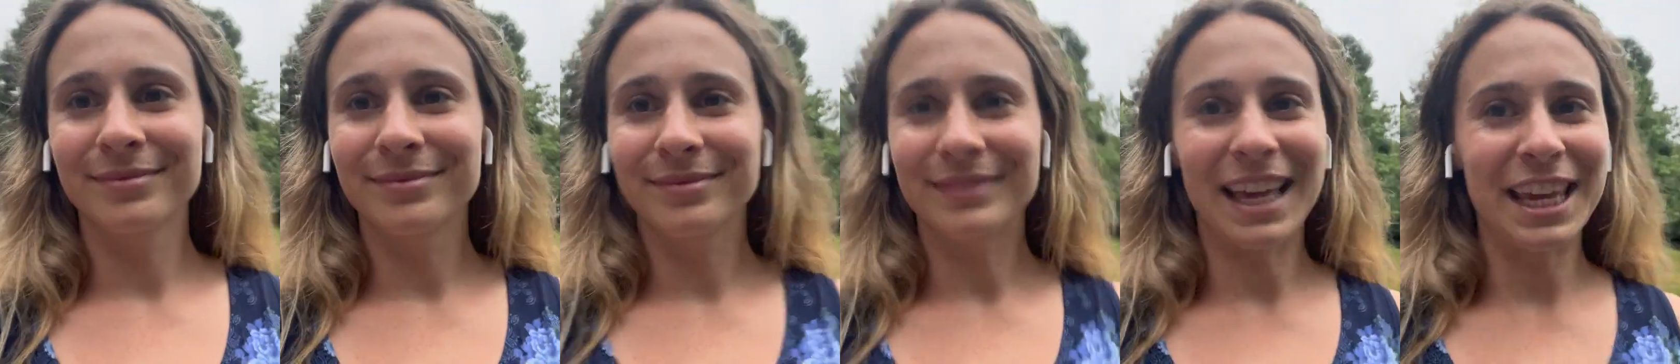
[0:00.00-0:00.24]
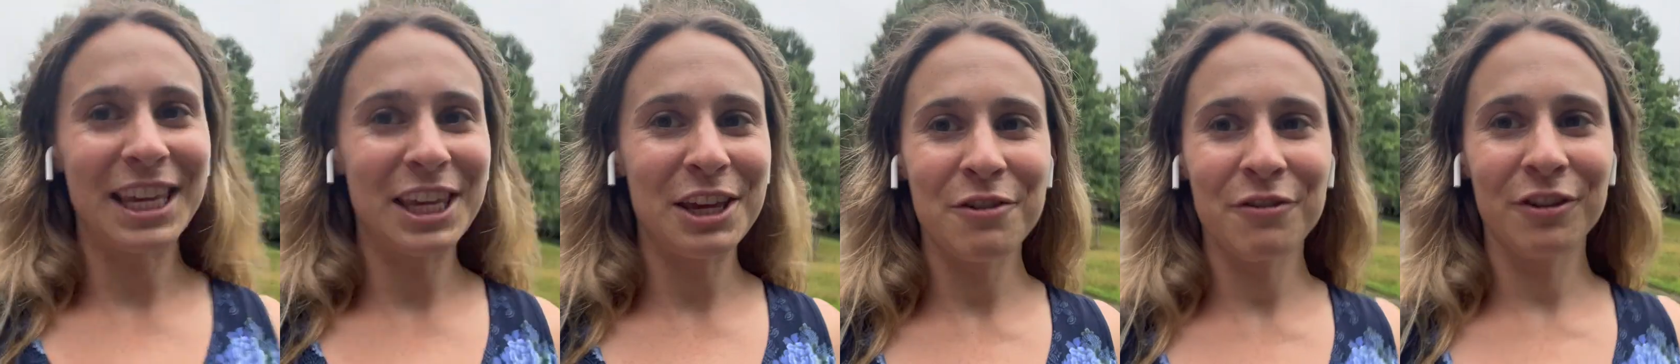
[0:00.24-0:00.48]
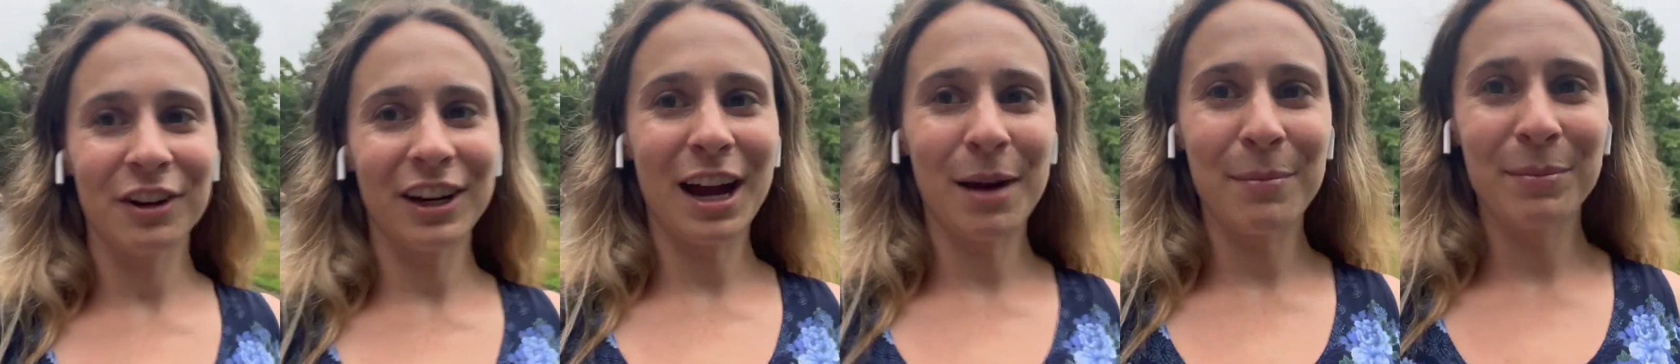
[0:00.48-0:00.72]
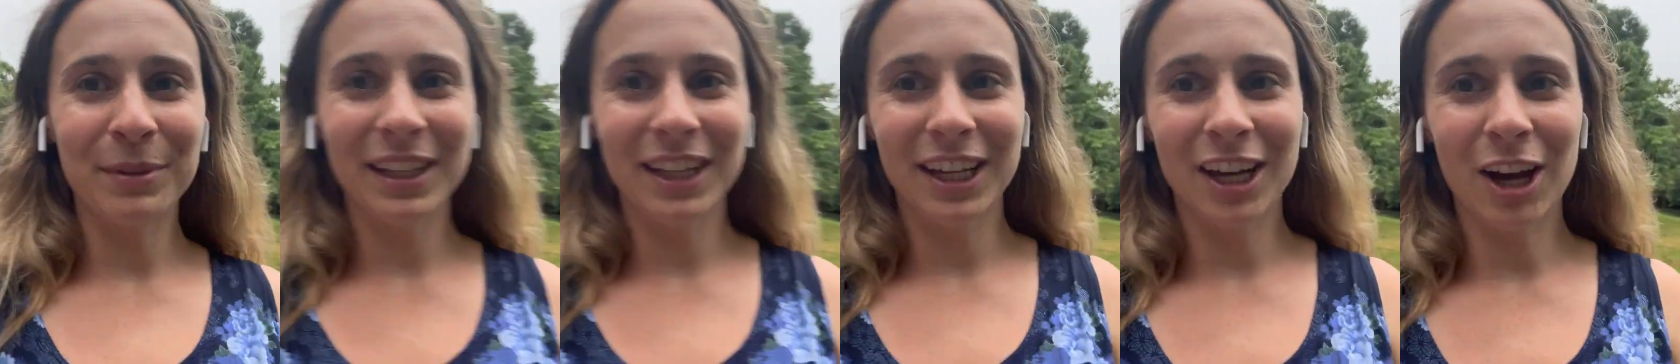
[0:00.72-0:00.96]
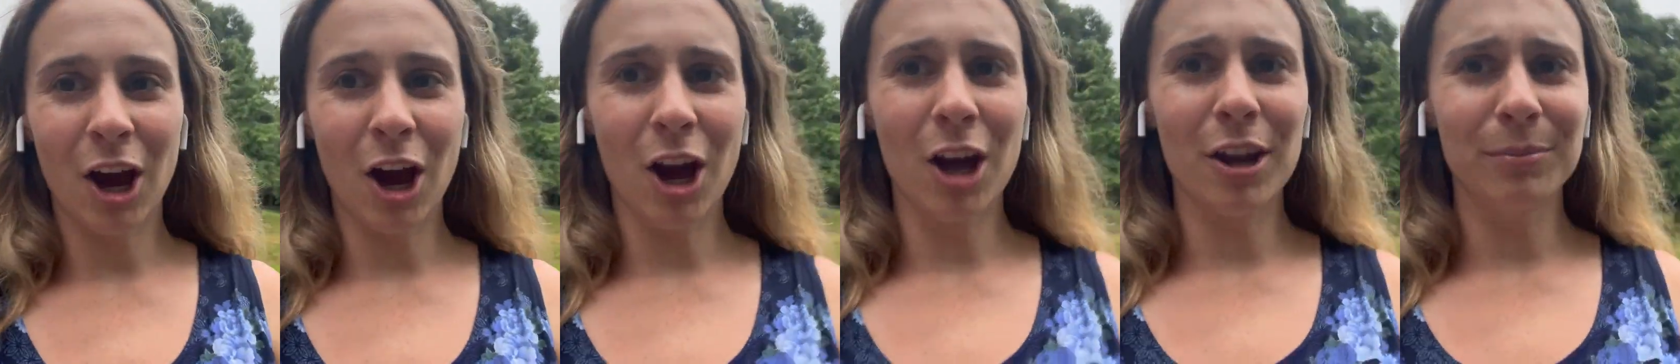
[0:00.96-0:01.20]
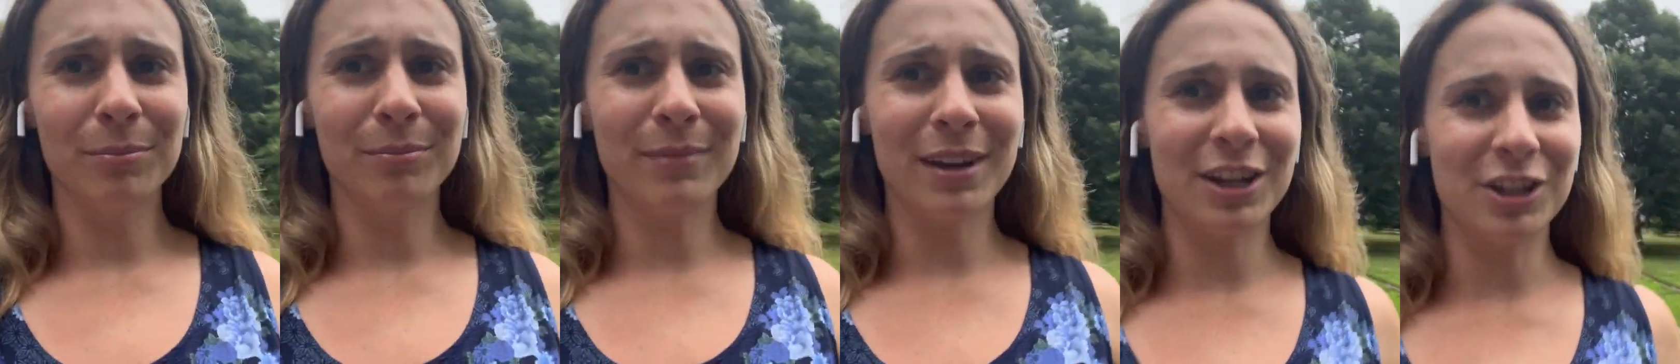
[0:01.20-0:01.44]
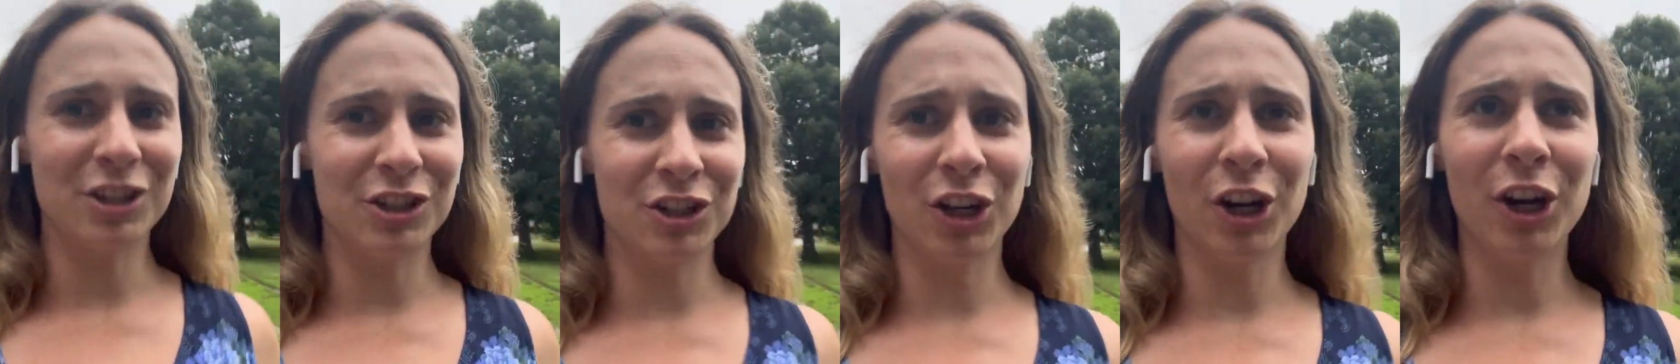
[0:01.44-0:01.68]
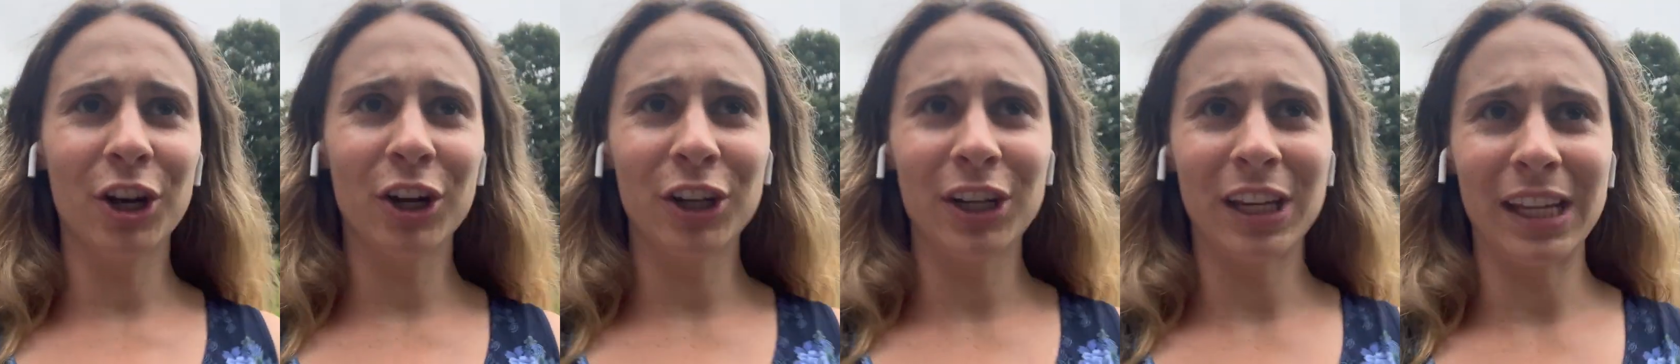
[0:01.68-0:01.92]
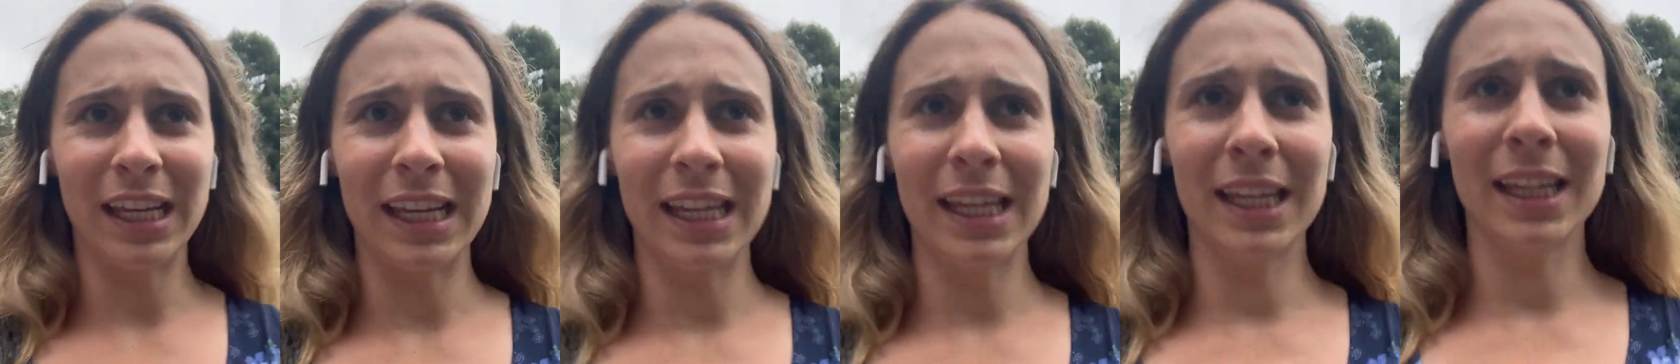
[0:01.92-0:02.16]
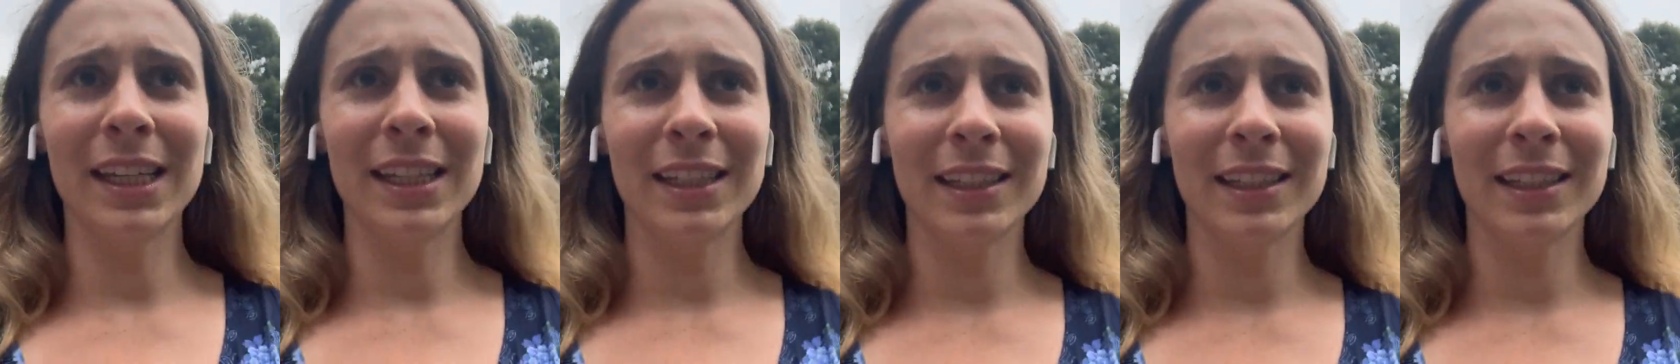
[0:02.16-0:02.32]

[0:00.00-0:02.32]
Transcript: Thank you for coming on my journey.